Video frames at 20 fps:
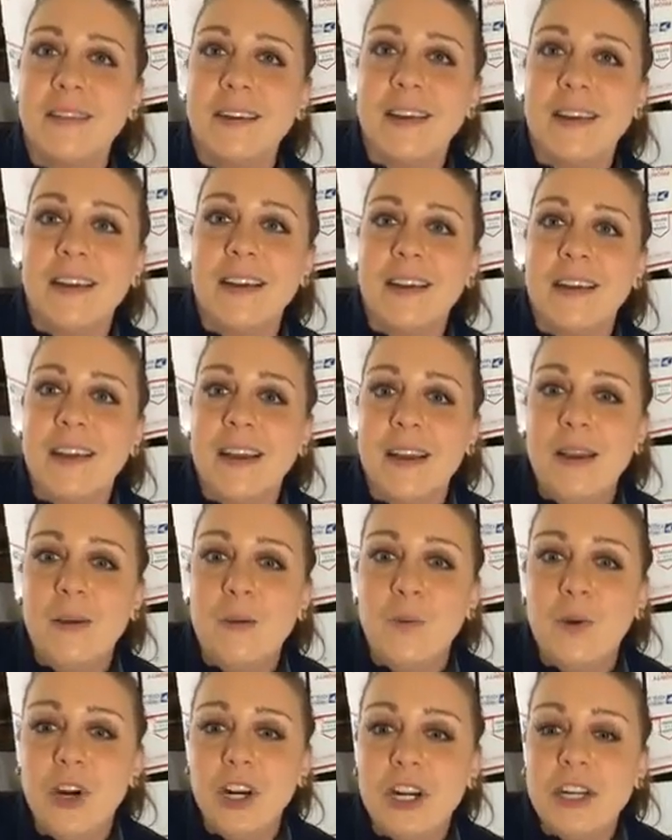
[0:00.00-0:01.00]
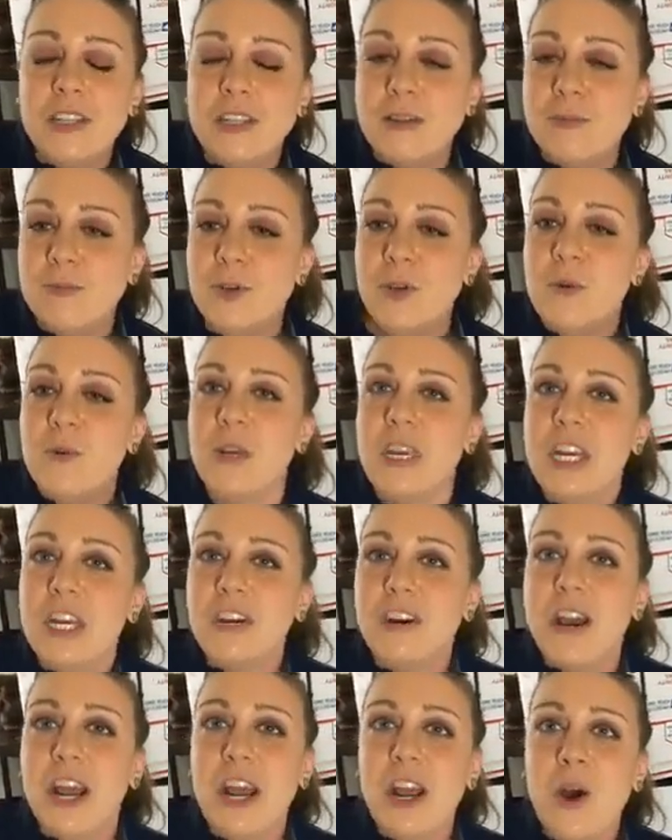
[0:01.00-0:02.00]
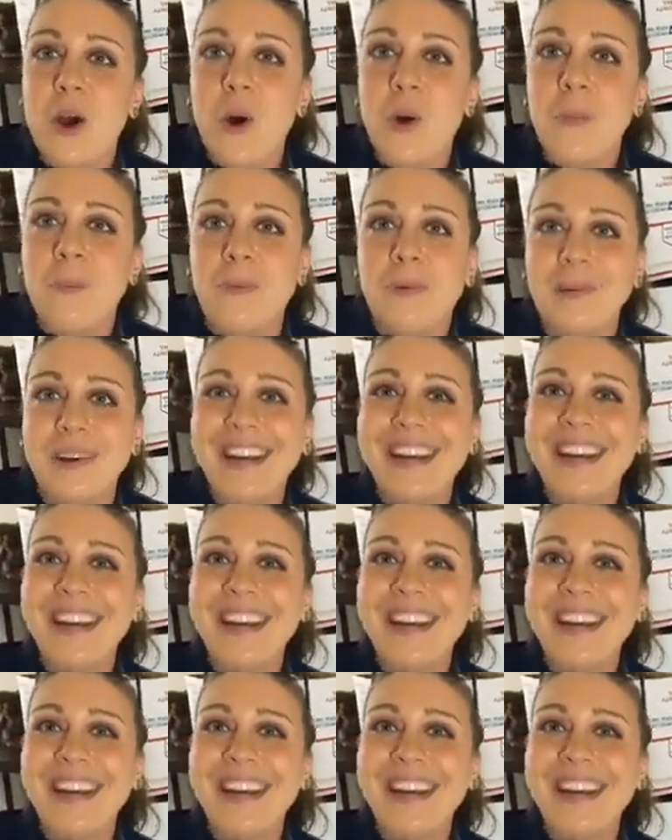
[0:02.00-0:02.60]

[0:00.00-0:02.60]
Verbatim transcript: Mm-hmm. Wearing some new gear, I hope.